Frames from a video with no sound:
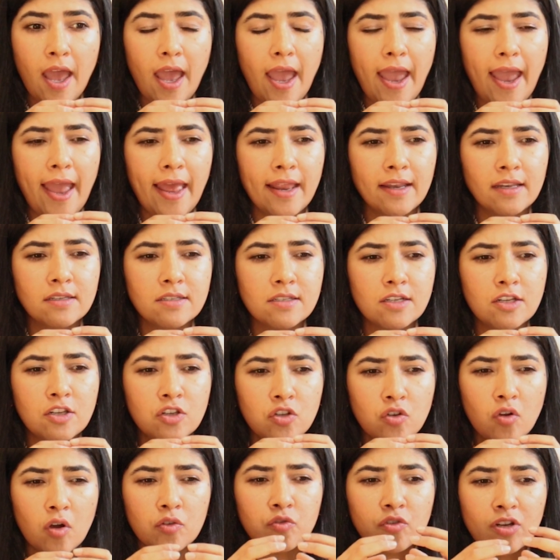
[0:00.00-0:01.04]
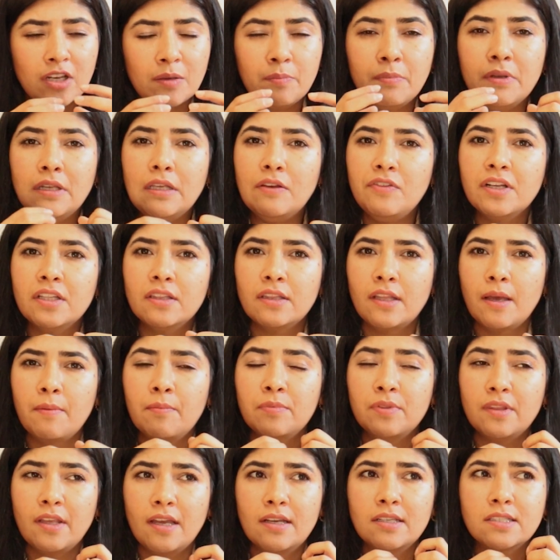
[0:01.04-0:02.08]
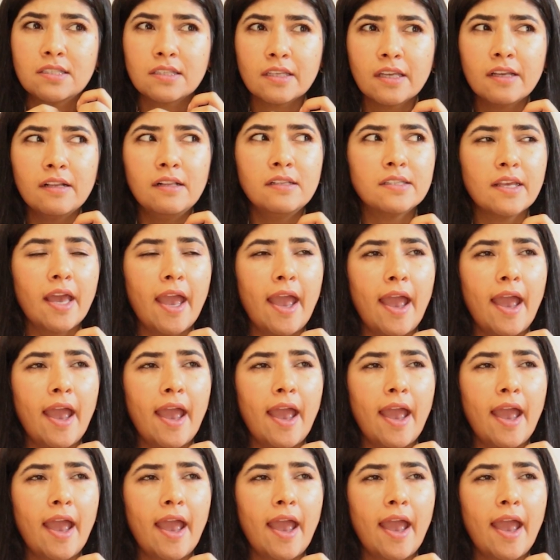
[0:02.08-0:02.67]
and not really believing in their skills.